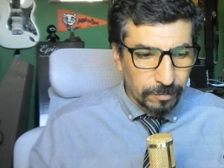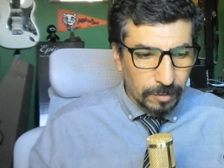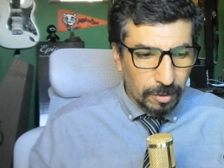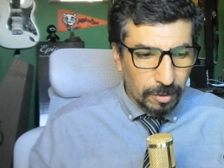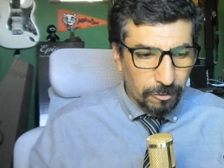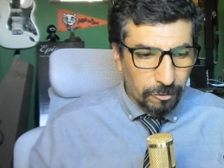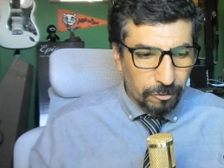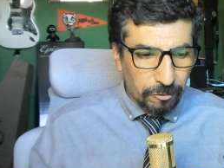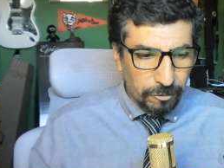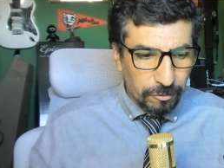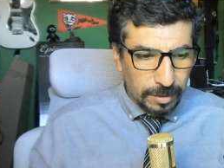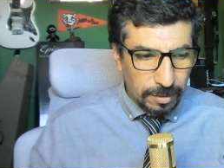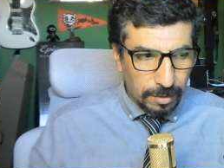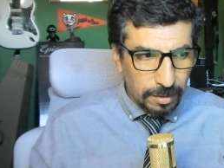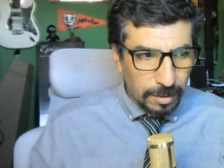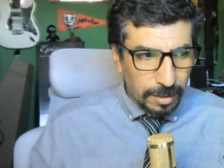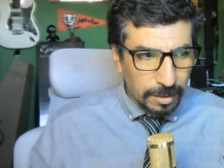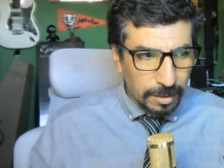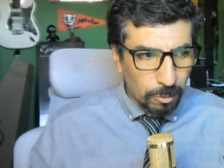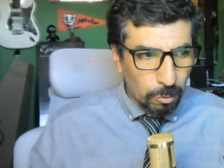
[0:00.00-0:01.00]
feel
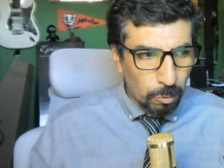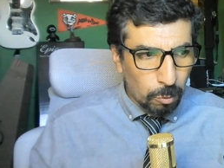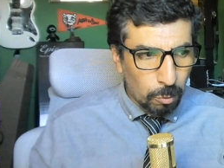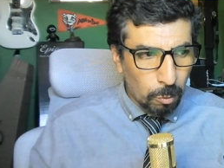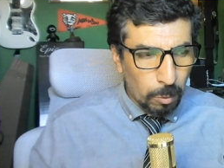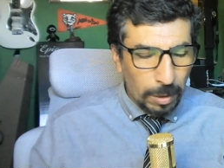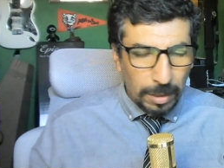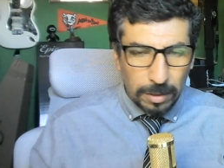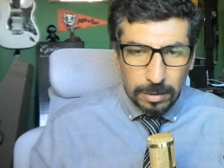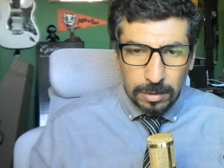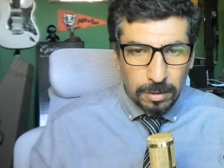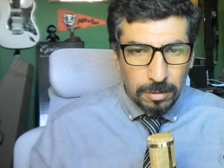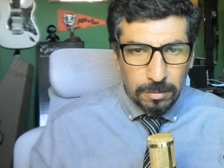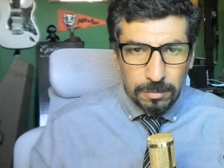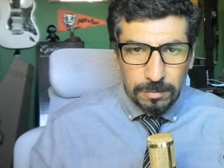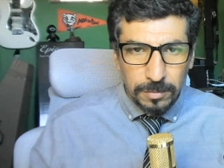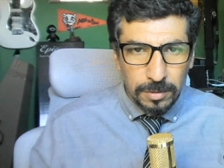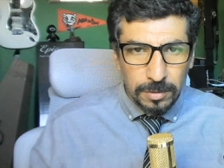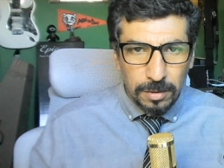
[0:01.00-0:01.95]
like welcomed